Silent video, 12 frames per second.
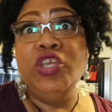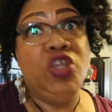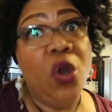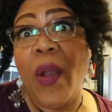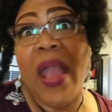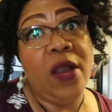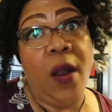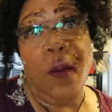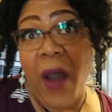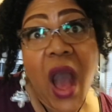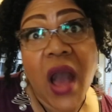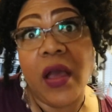You ain't
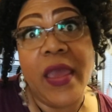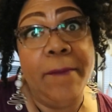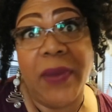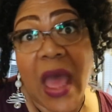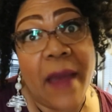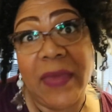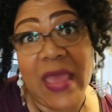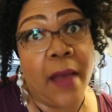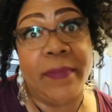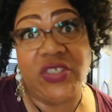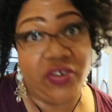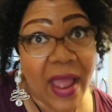gonna park and block me
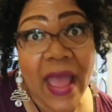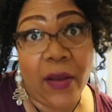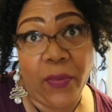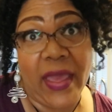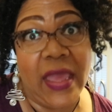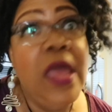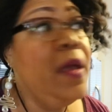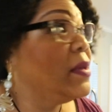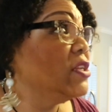out my driveway.